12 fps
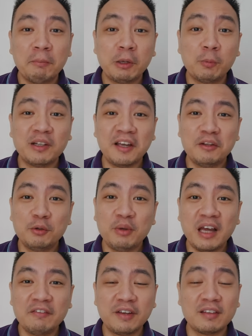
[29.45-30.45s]
but what I do
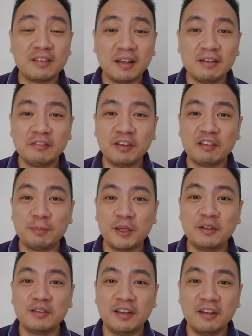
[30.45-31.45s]
have extensive
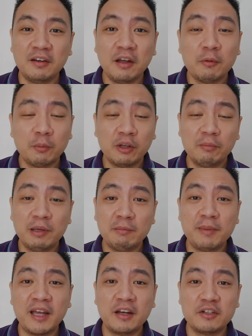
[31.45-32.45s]
experience in would
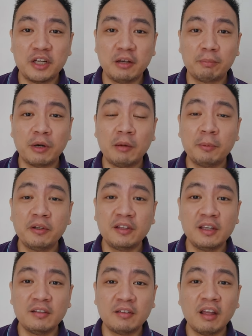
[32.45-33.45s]
be managing
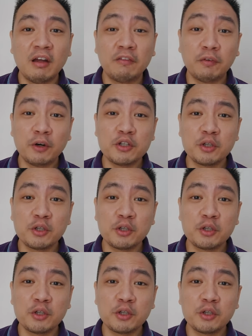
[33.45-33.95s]
properties for